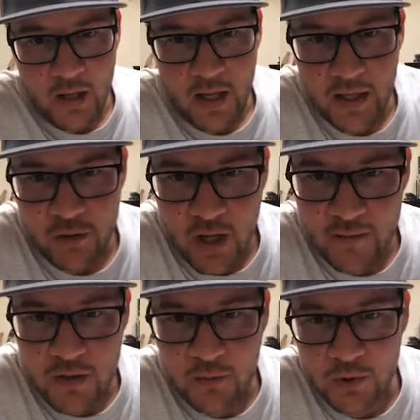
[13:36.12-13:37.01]
A
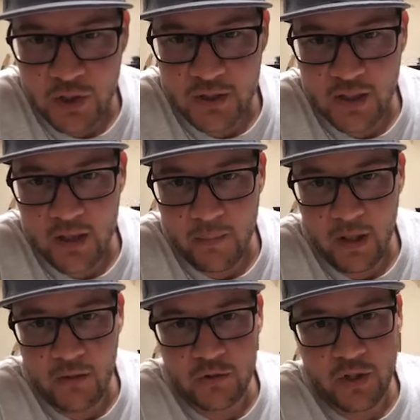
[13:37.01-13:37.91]
drivers would just get a
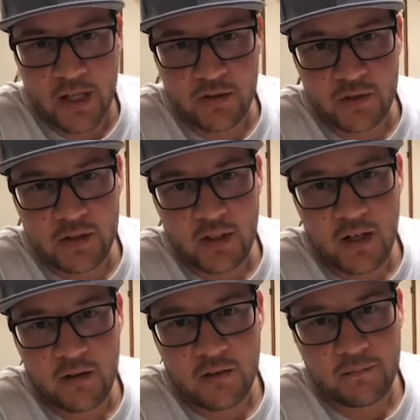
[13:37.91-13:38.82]
blown track to
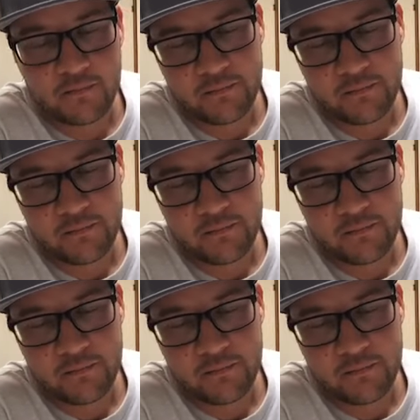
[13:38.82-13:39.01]
start on.